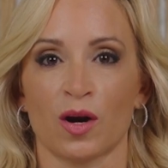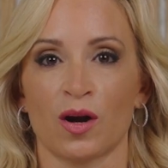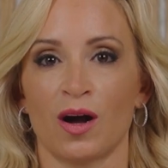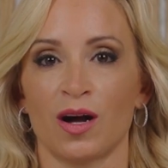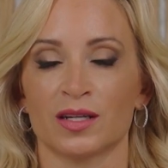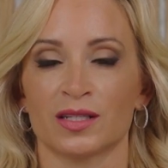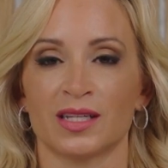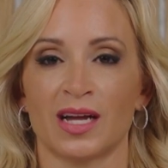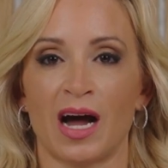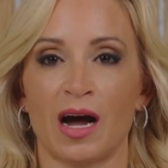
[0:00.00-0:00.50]

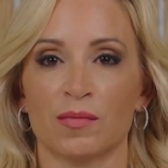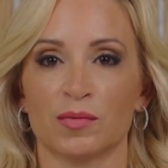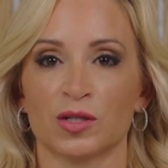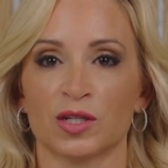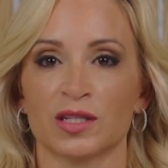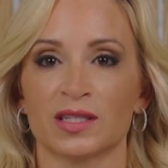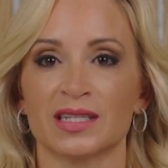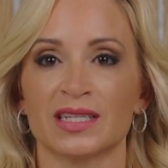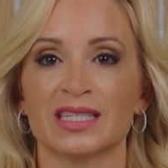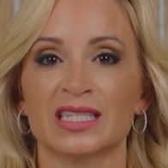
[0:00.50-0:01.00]
cost
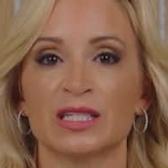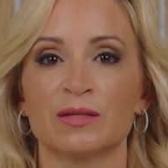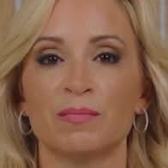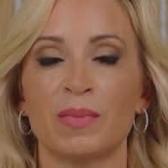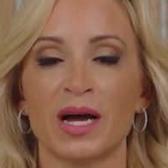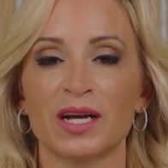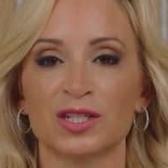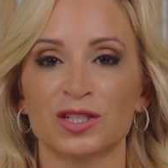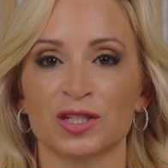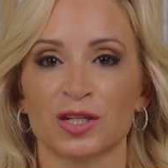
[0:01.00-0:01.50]
options,
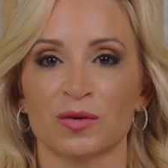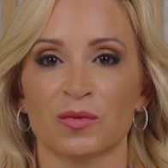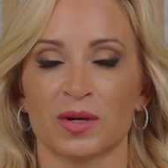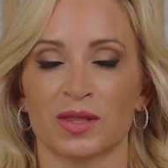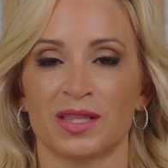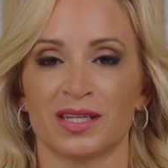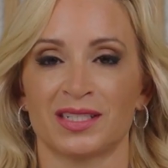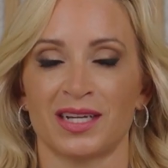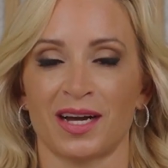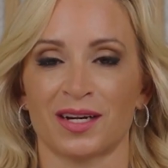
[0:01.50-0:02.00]
especially with
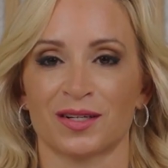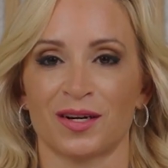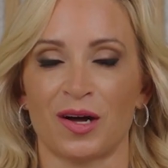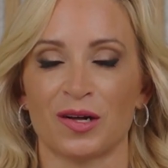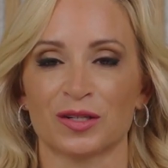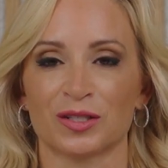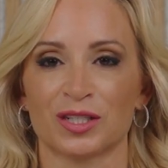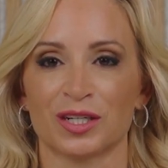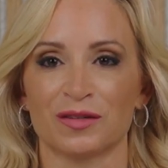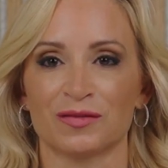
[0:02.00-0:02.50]
the
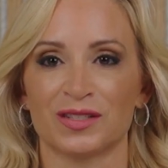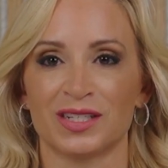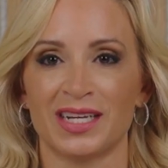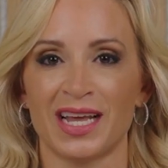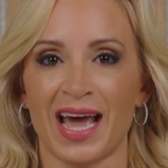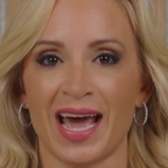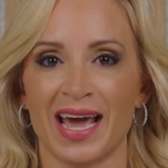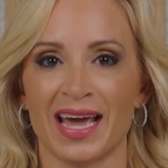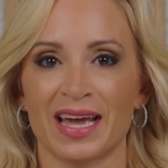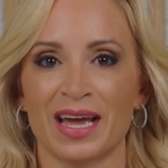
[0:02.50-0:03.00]
technology of
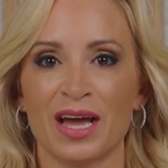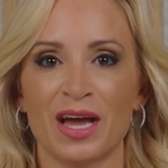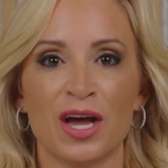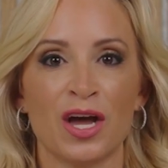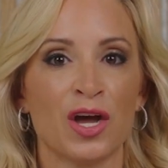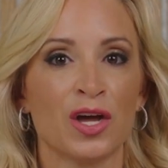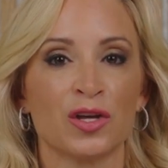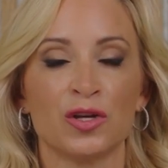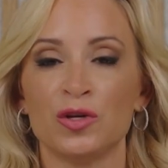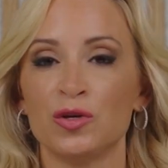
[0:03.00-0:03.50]
today.
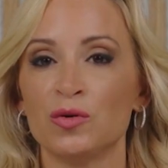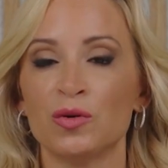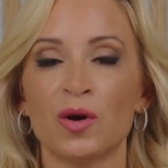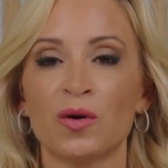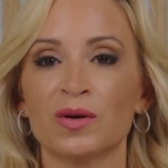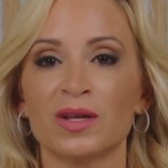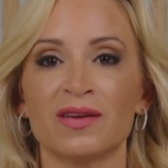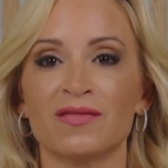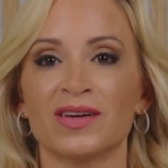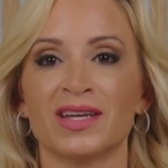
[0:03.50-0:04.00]
You
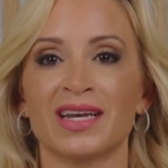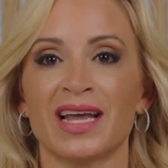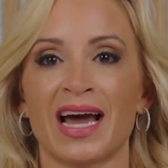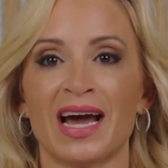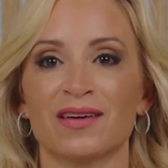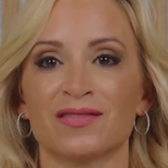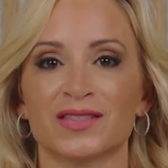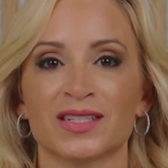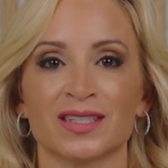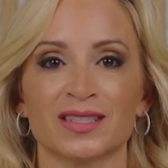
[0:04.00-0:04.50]
don't even
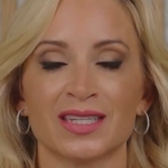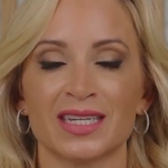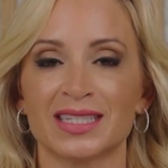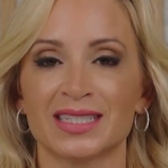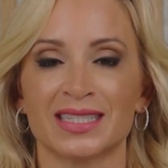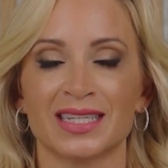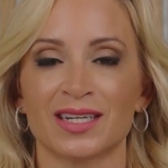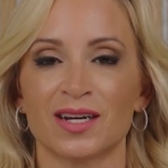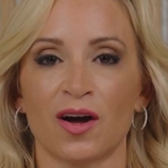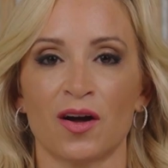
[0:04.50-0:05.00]
have to
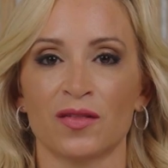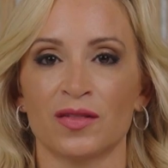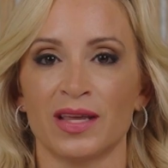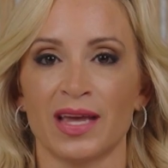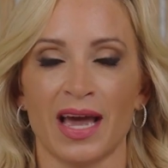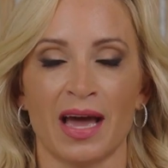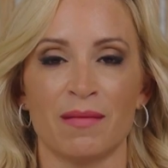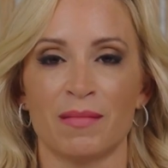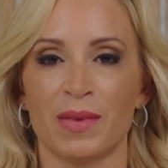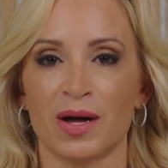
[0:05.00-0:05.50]
list it on the
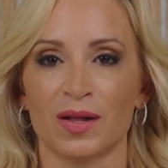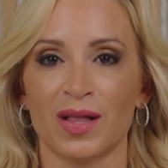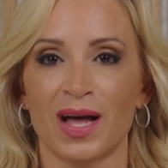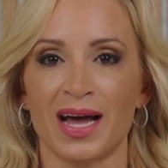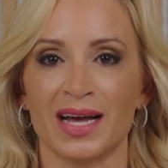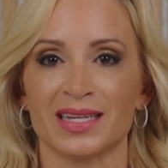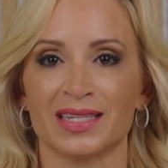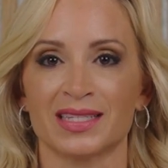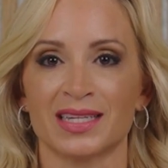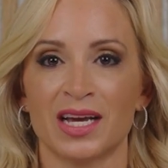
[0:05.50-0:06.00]

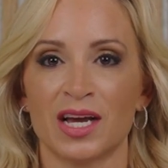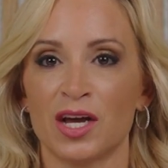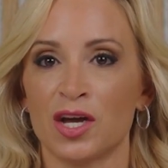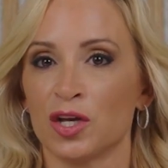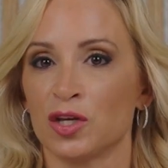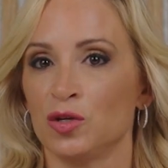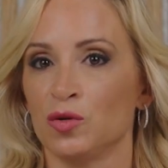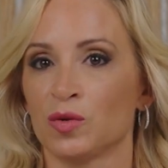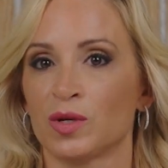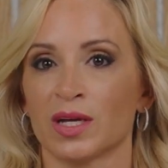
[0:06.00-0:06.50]
MLS.
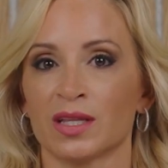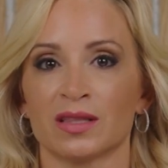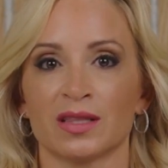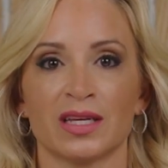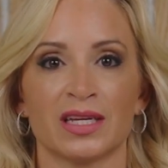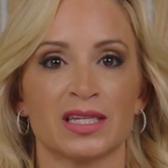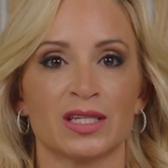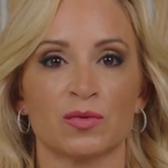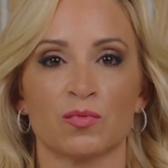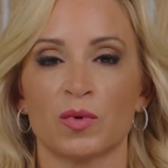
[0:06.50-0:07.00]
You can
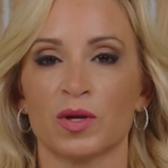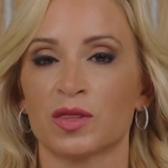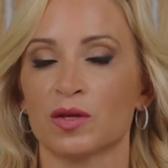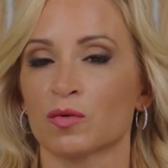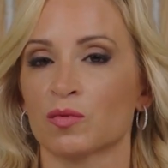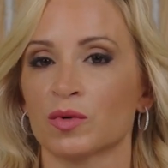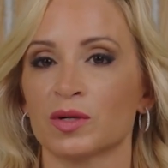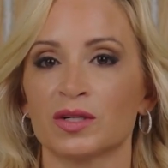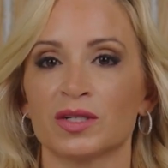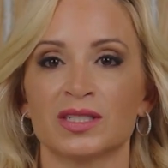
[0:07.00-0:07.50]
list with a
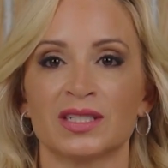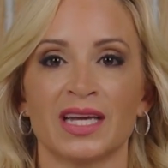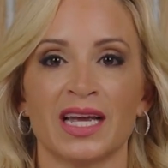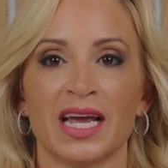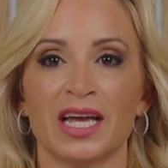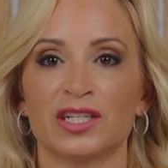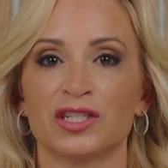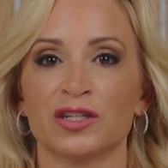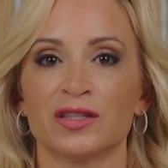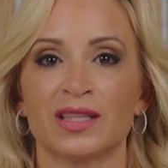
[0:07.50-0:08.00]
real estate
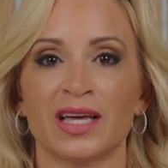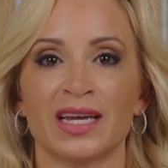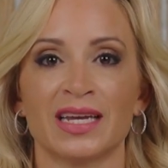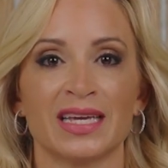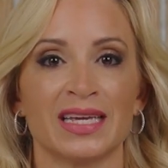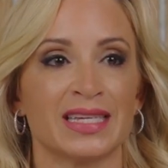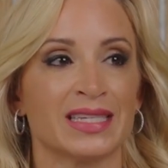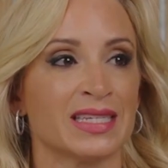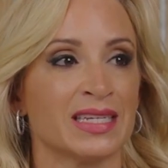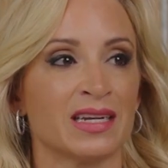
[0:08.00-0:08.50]
agent that
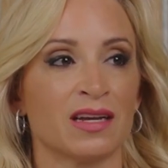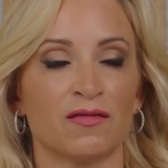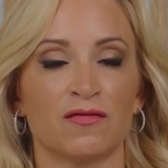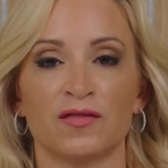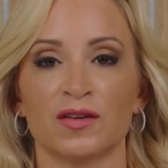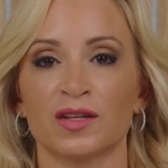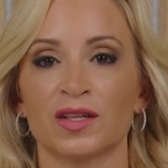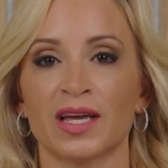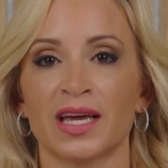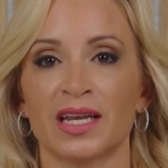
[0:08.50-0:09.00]
isn't
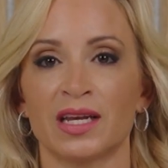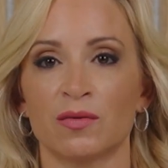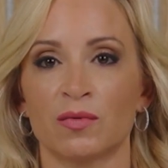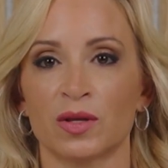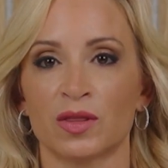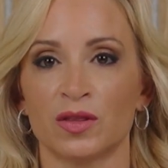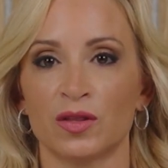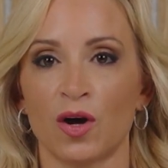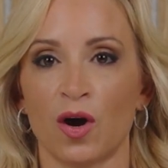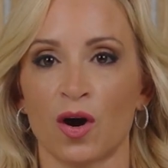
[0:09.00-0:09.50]
affiliated
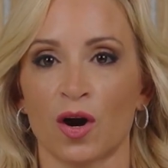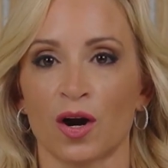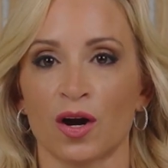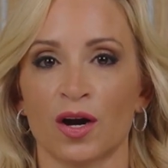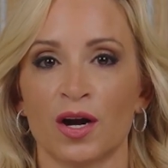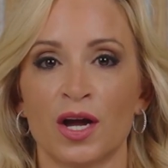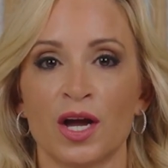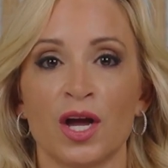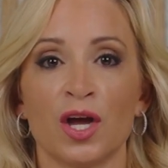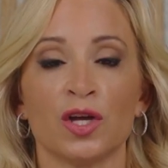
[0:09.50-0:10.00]
with NAR.
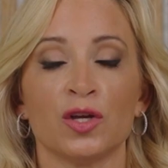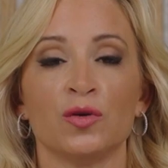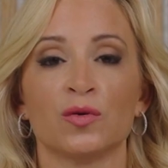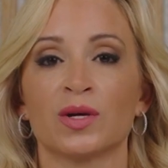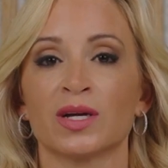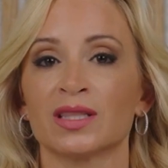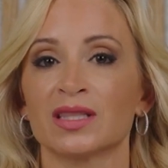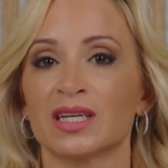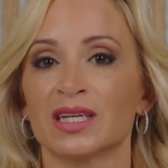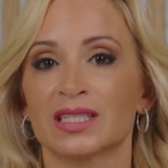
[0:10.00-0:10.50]
You
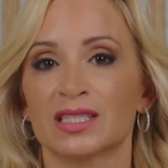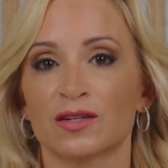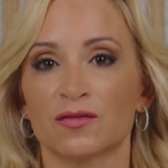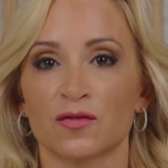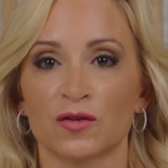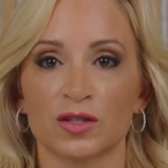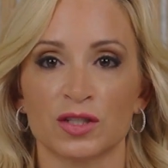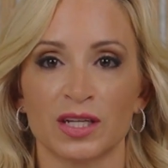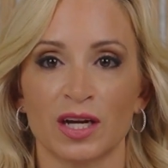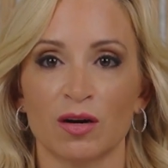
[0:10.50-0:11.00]
can list a
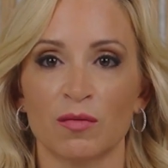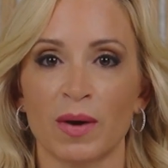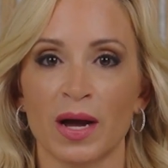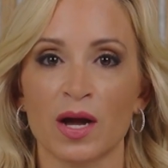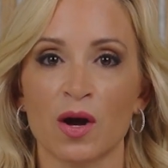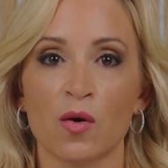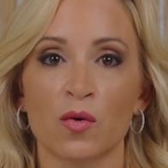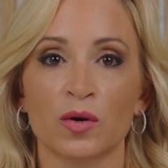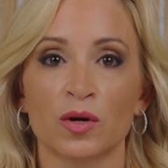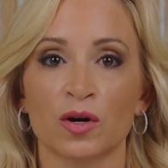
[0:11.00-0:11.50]
for sale by
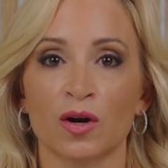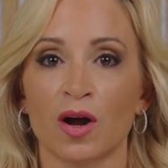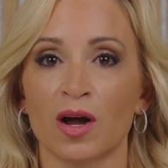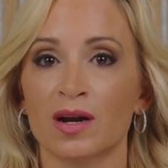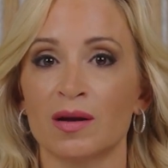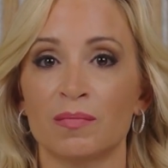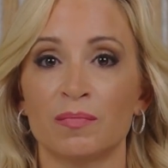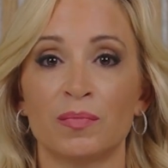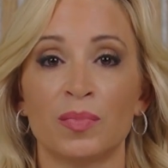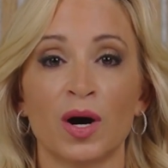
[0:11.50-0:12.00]
owner on
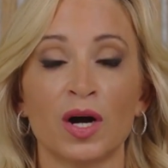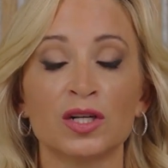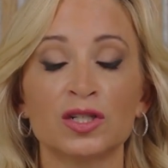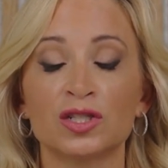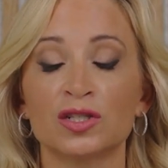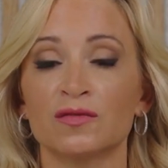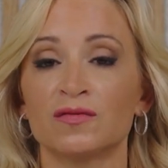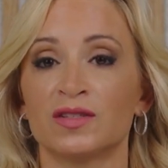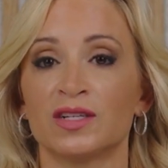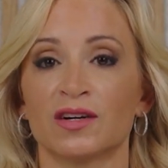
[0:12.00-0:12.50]
a bunch
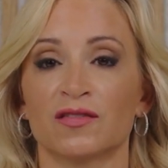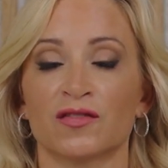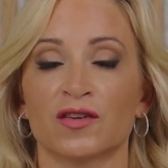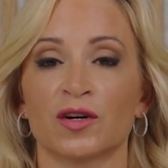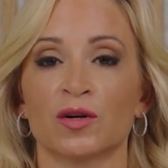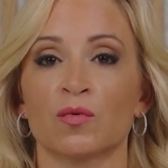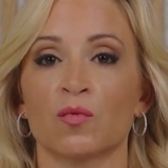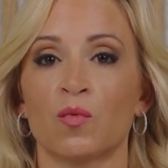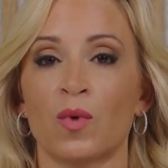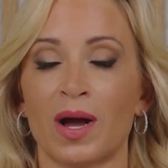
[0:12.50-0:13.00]
of
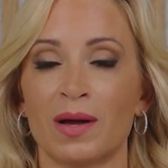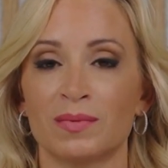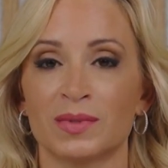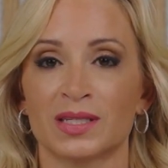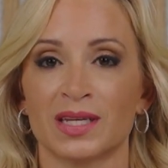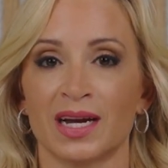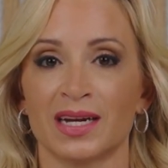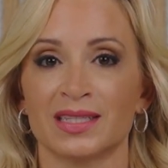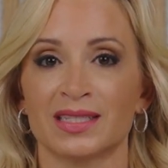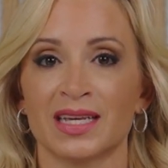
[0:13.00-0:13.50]
different
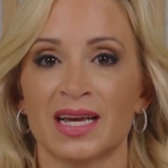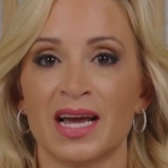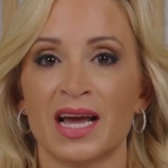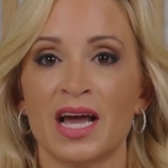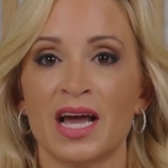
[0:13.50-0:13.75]
websites.